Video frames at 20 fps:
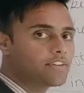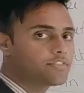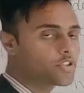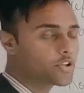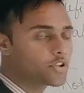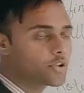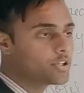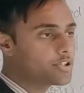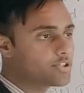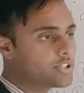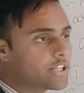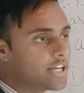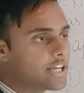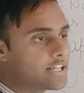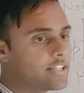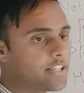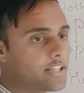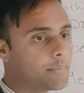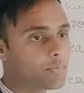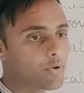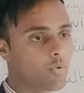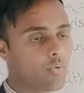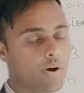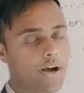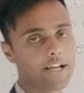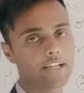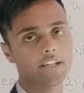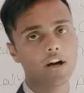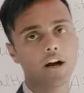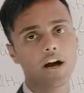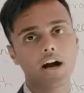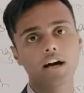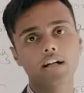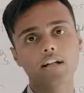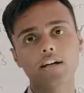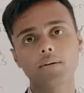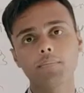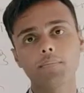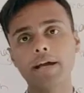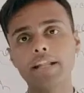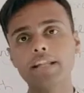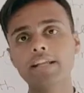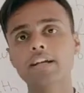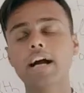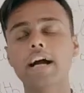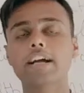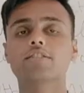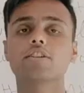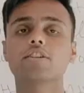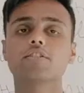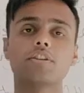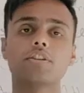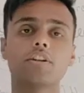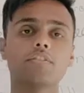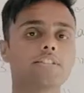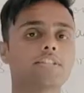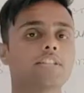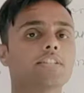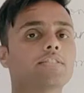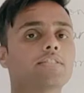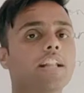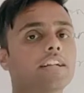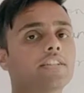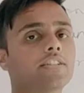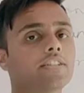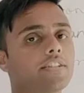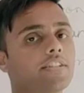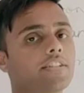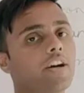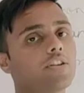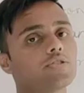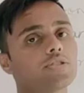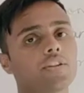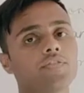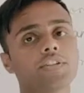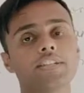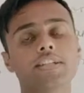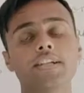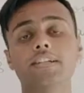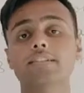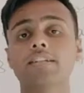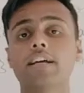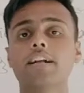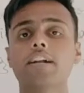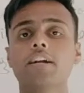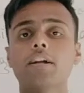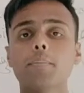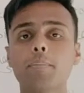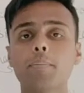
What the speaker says: I have told you that they provide many kinds of services like turn-down services and